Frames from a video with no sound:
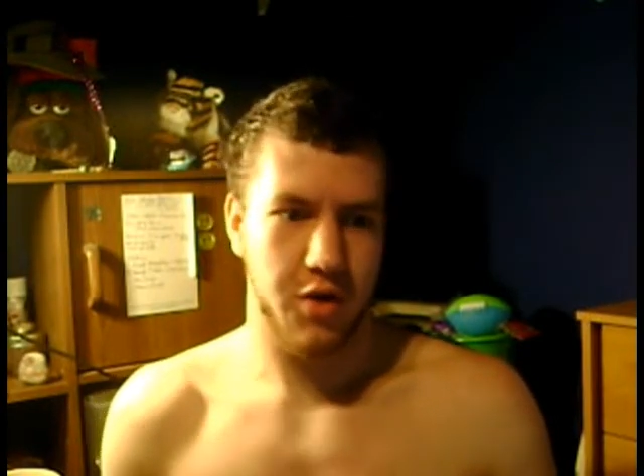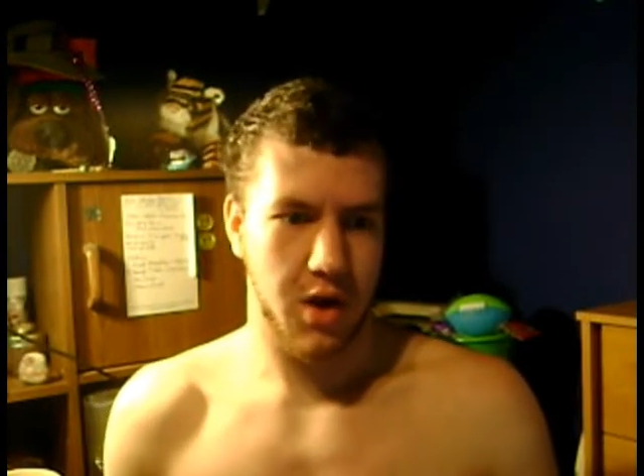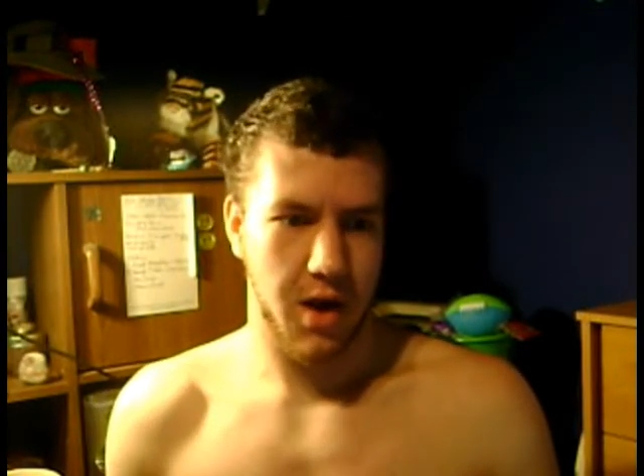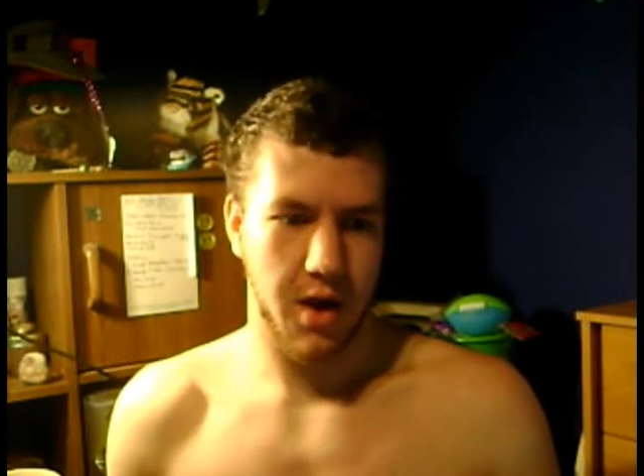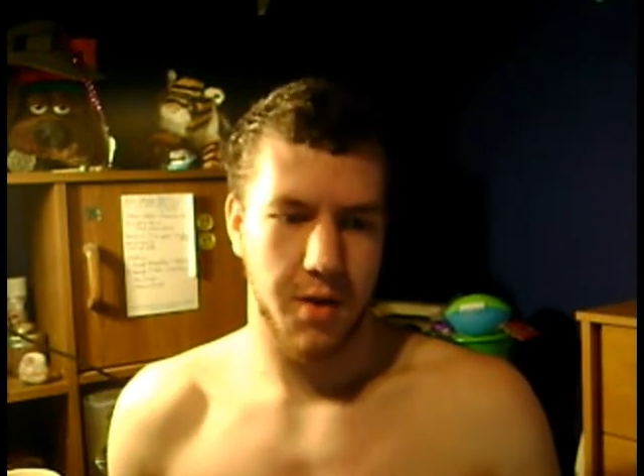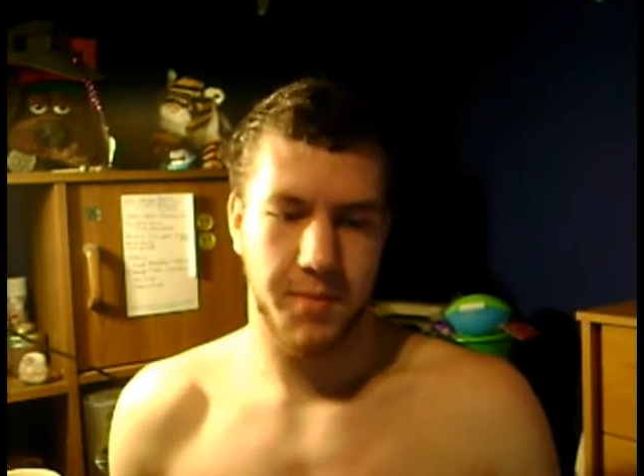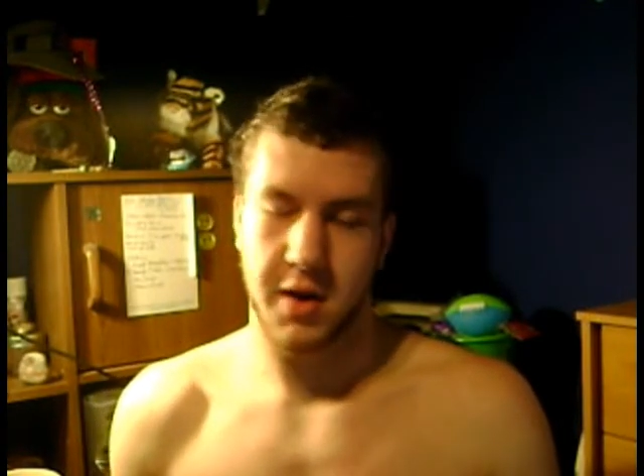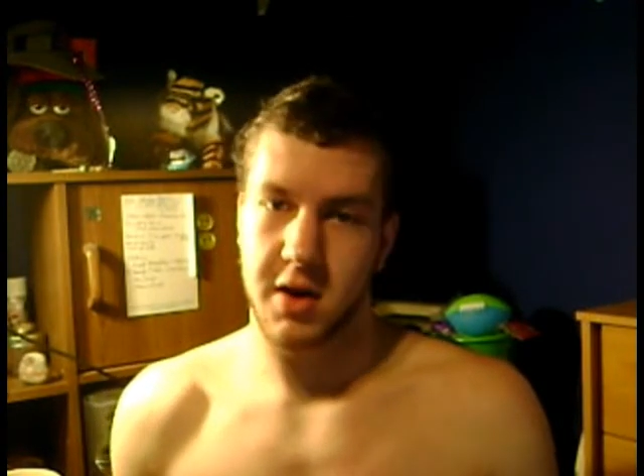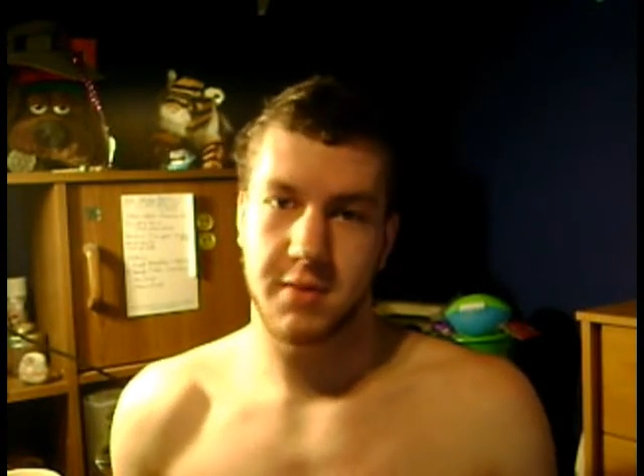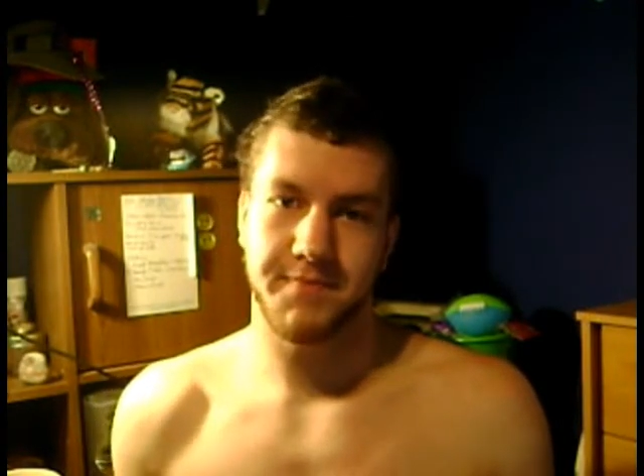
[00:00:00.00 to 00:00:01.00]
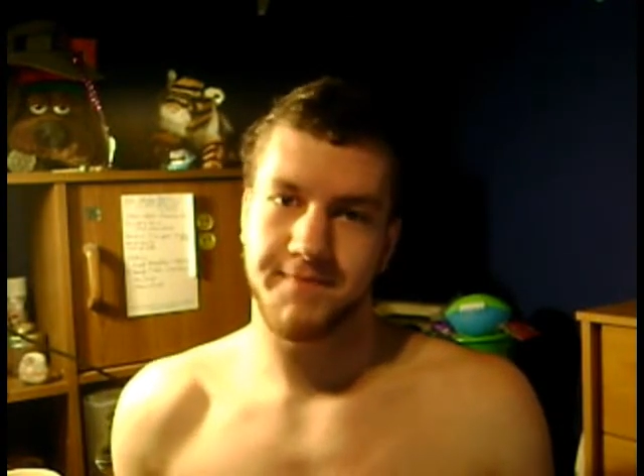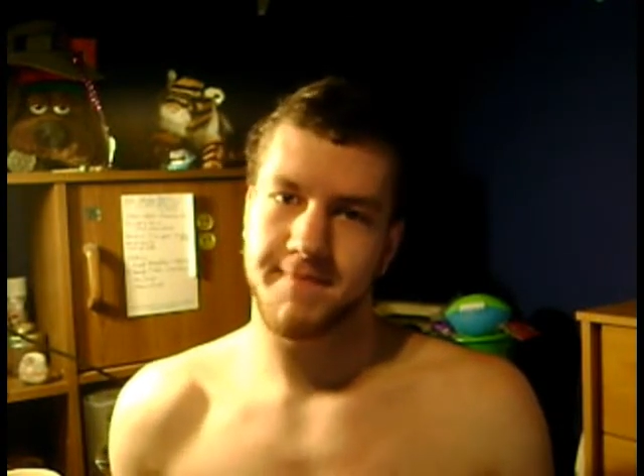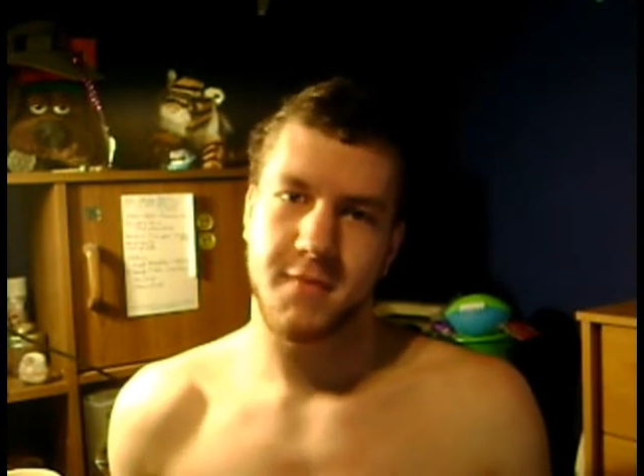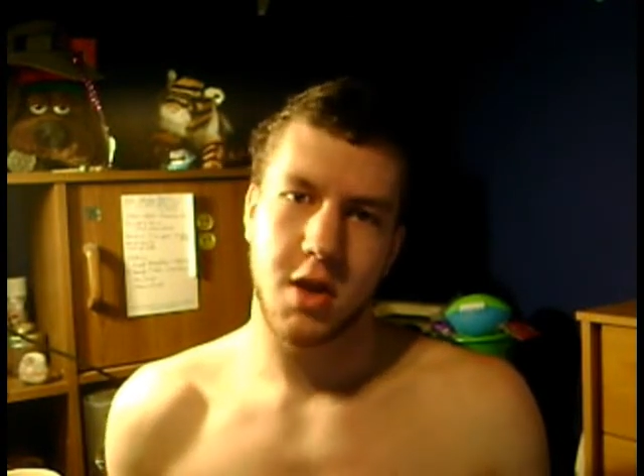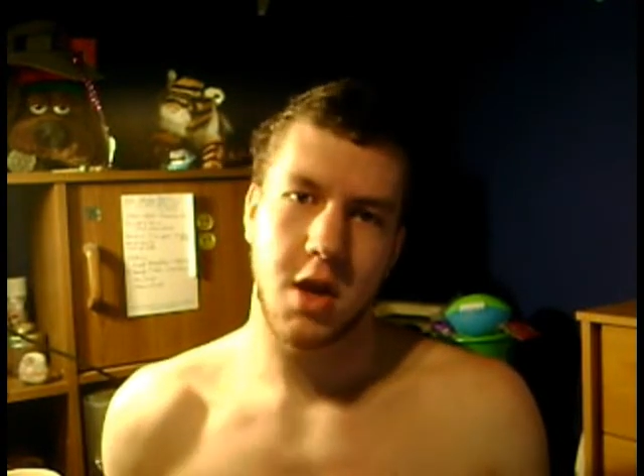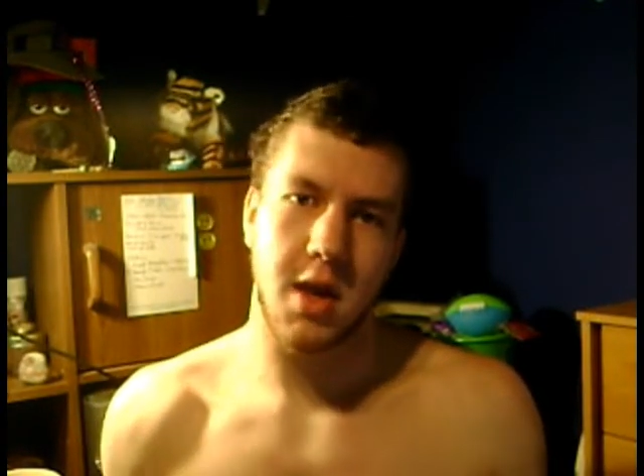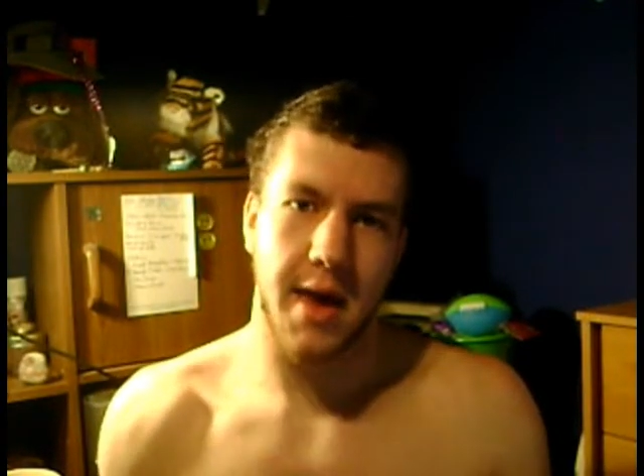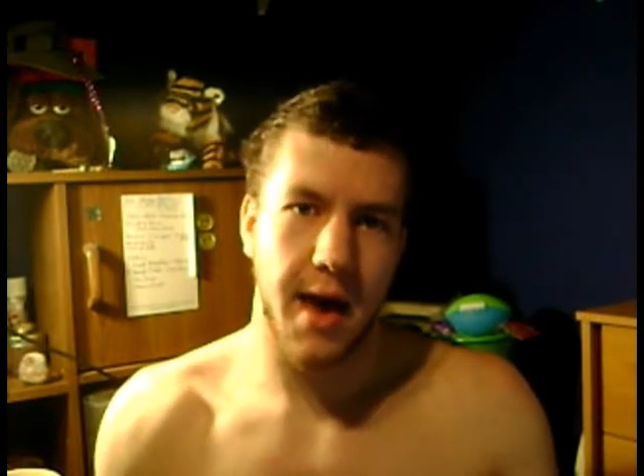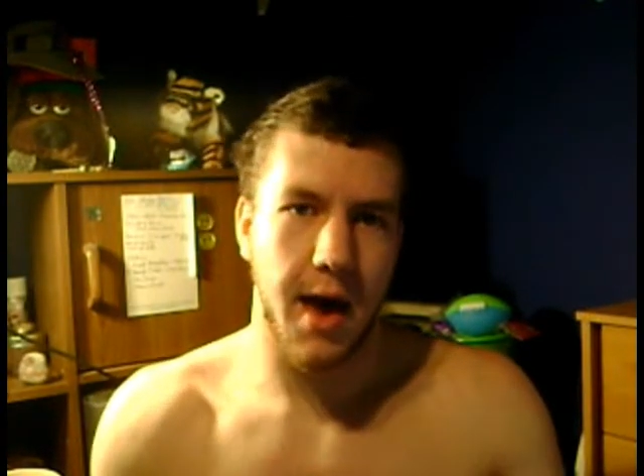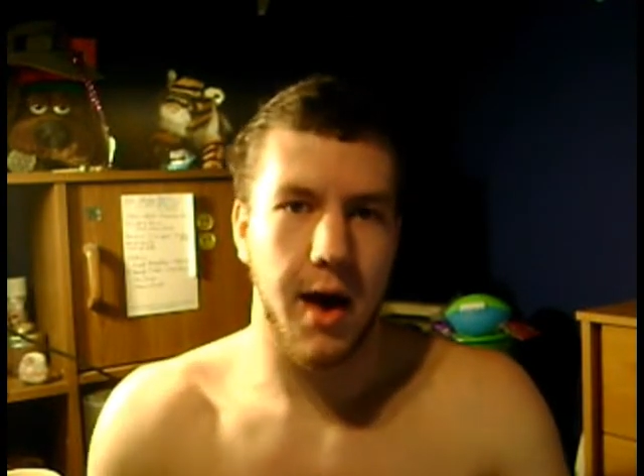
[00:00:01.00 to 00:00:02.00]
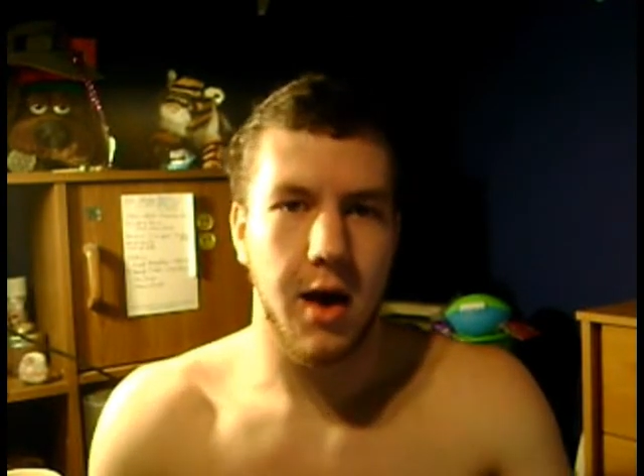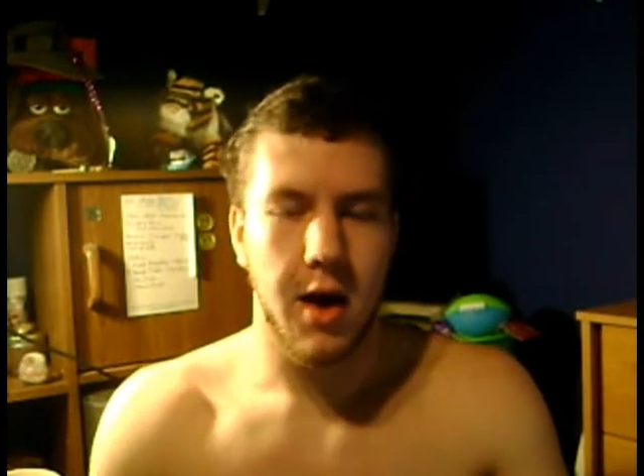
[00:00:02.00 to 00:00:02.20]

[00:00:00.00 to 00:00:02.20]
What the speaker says: there. But, yeah.